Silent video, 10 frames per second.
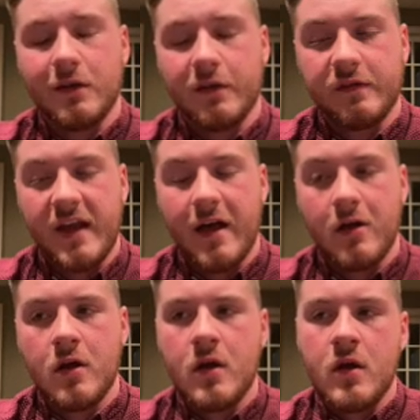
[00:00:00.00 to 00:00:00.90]
the
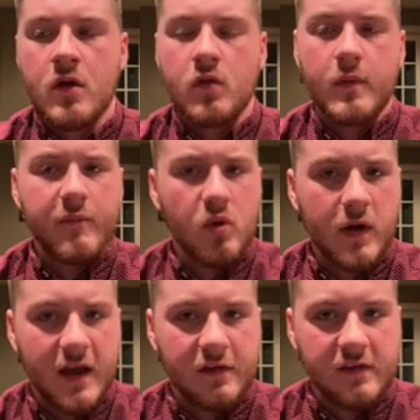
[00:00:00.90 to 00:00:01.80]
cell. Remember
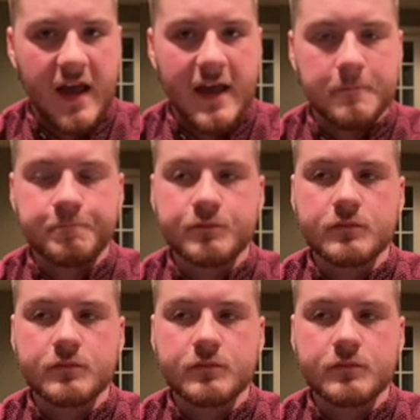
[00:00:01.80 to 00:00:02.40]
what I said,